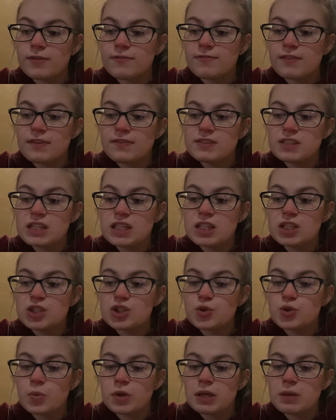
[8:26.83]
15 to
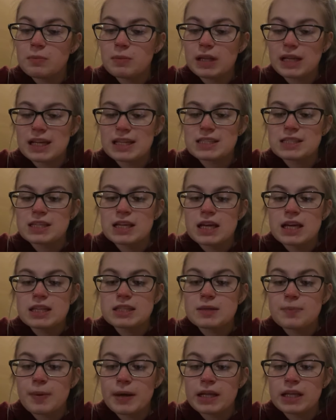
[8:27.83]
20 minutes,
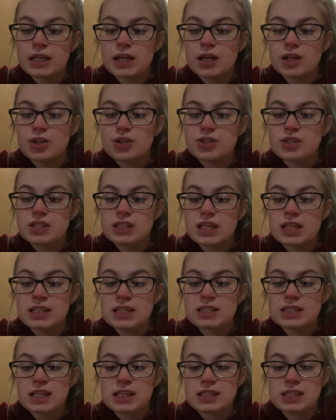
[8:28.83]
depending on your skin
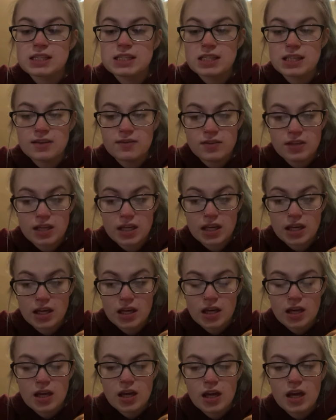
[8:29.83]
sensitivity,
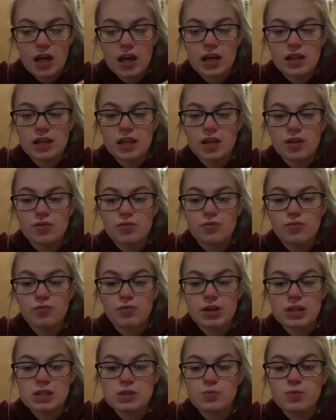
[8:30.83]
and then
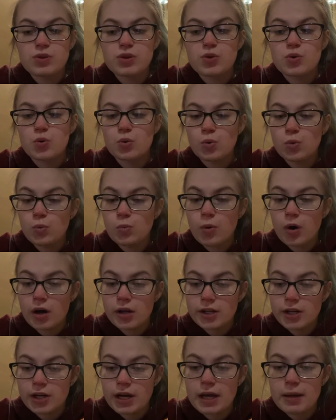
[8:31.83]
rinse with cool
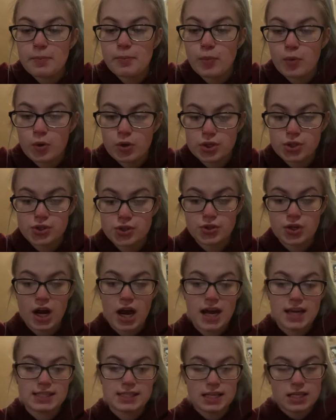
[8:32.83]
water and
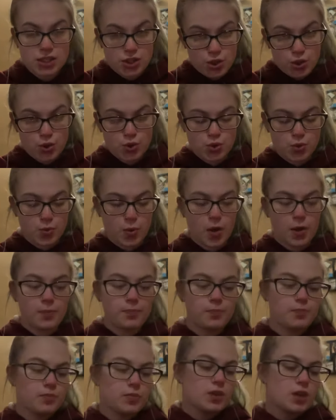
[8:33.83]
moisturize as usual.
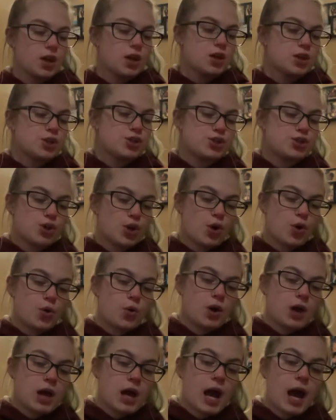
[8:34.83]
So
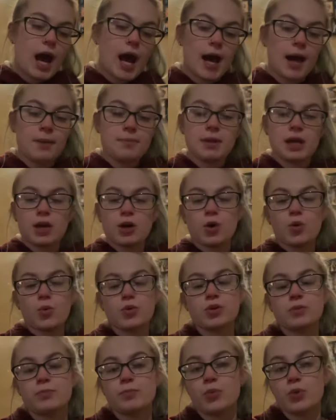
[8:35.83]
I'm not going
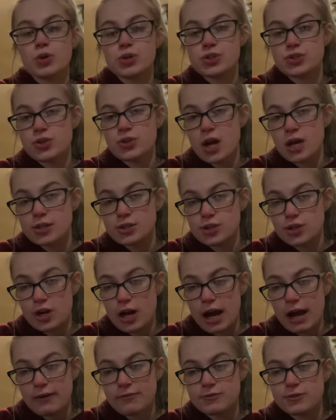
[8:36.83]
to moisturize her
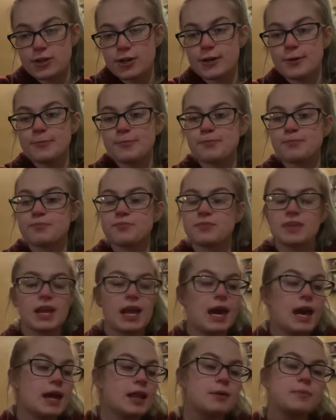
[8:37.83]
after,
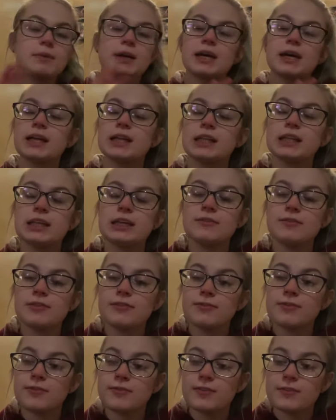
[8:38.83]
and I'm not going to leave it
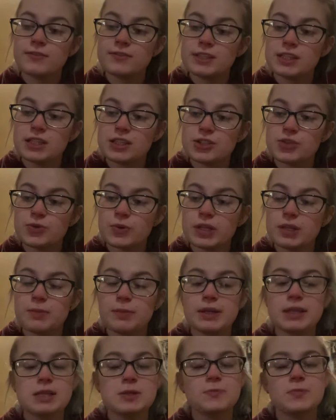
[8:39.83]
for 15 to 20
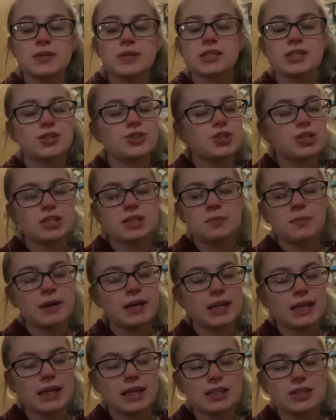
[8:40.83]
minutes because it's just a
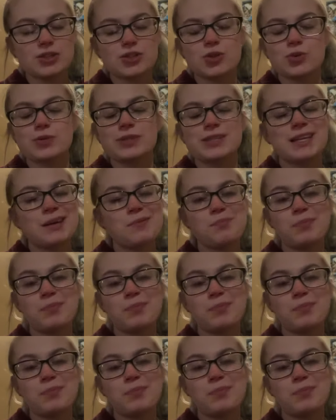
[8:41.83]
mannequin, so it's not